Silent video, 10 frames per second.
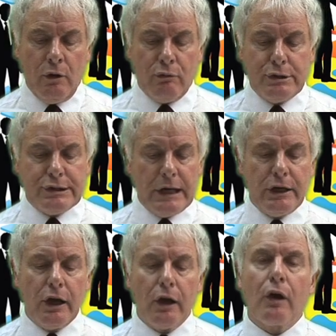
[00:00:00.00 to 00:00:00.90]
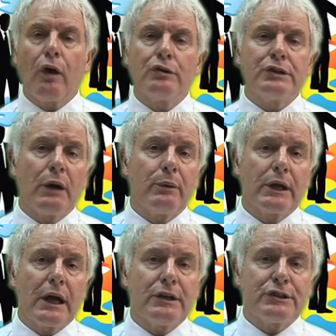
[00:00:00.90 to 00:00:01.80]
Retaining contact with
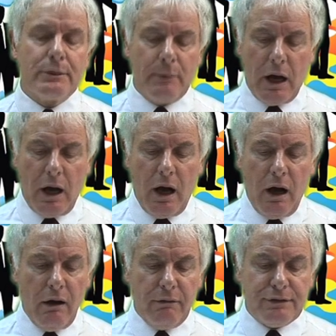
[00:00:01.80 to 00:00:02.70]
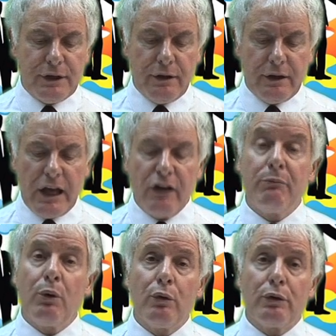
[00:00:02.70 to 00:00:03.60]
a customer after they have
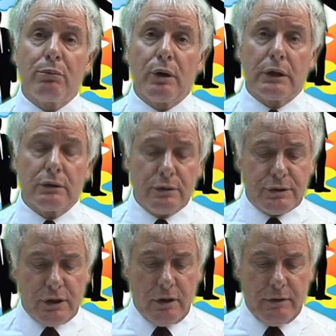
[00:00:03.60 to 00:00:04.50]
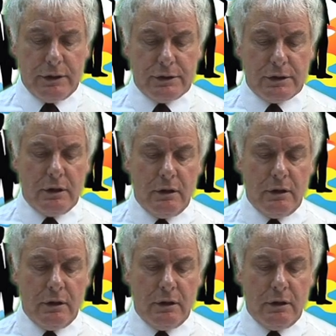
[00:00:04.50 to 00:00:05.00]
bought the product or service.